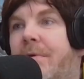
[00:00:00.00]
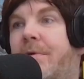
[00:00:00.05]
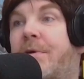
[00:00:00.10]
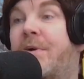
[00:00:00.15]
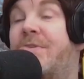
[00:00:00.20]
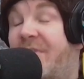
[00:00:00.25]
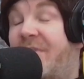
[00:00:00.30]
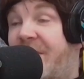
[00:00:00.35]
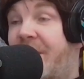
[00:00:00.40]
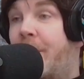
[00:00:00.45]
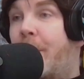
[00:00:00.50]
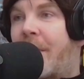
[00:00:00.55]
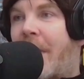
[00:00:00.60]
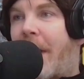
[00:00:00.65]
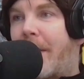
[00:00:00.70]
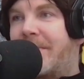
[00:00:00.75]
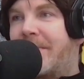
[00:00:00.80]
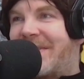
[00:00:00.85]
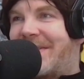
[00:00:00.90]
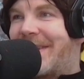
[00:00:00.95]
Considering what
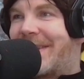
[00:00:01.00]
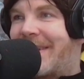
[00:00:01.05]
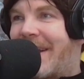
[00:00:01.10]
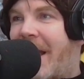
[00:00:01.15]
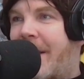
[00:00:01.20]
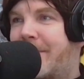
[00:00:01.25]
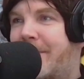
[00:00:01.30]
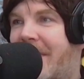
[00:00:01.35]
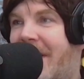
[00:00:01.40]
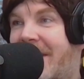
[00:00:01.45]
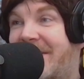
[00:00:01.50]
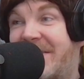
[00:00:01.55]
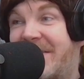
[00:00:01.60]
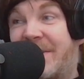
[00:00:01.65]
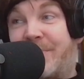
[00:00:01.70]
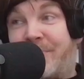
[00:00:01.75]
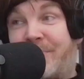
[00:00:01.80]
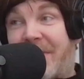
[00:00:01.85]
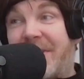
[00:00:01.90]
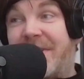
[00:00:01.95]
happens in the climax,
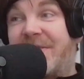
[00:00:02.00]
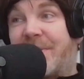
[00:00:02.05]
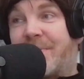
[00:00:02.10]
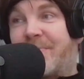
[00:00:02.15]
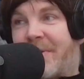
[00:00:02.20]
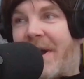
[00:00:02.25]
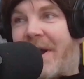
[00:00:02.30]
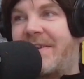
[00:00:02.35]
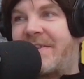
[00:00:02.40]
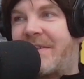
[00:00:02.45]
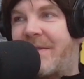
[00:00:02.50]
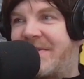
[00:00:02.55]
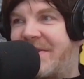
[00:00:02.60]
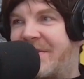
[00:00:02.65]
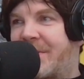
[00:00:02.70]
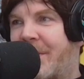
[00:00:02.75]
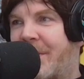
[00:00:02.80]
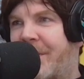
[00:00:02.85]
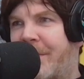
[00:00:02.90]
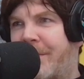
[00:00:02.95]
it's pretty surprising this is
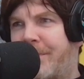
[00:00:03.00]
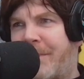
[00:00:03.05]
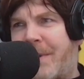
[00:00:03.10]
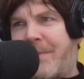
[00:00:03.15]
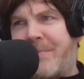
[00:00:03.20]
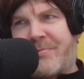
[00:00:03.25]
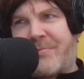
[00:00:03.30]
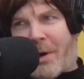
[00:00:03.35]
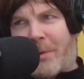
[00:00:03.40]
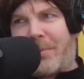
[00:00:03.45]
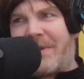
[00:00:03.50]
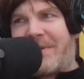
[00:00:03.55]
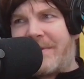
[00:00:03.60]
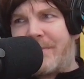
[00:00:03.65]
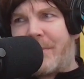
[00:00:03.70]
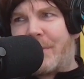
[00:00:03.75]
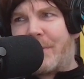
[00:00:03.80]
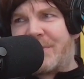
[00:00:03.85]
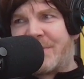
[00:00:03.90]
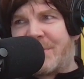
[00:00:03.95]
going to be probably the
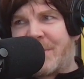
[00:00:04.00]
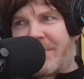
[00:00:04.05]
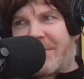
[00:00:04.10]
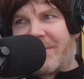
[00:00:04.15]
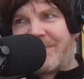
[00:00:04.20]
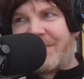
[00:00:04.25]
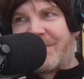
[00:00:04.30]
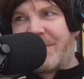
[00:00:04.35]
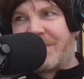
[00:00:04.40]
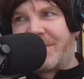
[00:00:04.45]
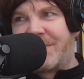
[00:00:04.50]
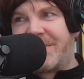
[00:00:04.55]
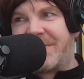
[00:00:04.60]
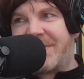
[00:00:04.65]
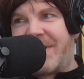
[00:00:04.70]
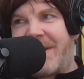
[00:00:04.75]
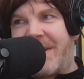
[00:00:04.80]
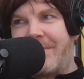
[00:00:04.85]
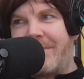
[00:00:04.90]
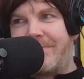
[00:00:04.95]
most controversial
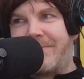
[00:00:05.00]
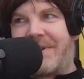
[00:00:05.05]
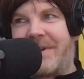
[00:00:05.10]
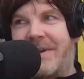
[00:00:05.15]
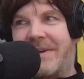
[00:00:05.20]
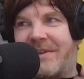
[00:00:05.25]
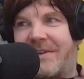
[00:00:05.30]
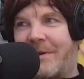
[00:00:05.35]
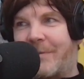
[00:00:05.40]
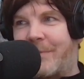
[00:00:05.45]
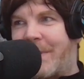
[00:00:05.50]
scene because of the way